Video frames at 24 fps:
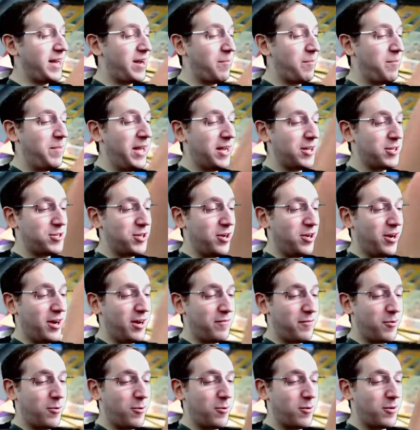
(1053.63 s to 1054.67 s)
a Chunk,
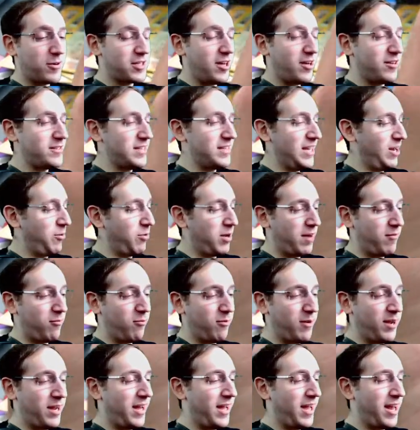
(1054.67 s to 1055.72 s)
of course. I'll take whatever
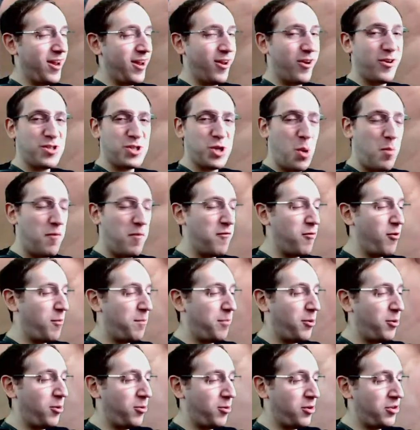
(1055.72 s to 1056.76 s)
we can get here. Let's hope for a
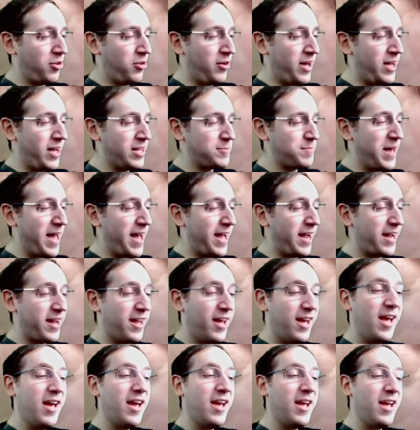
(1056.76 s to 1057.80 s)
pull on the last pack.
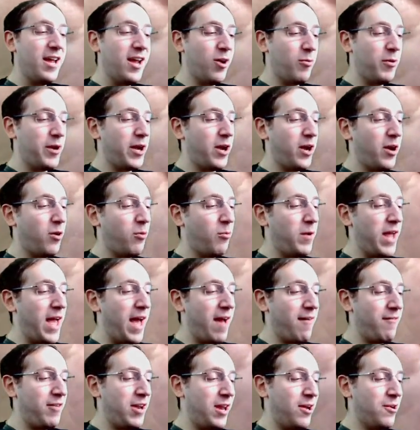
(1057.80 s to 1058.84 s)
Here we go. We
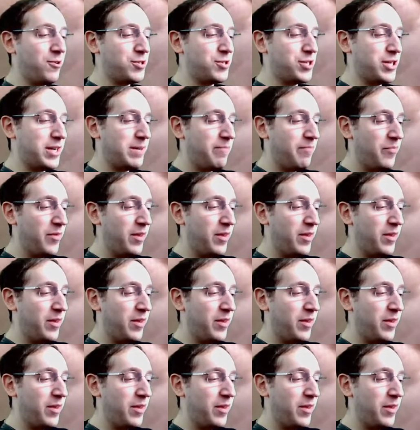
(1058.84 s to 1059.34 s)
have an energy.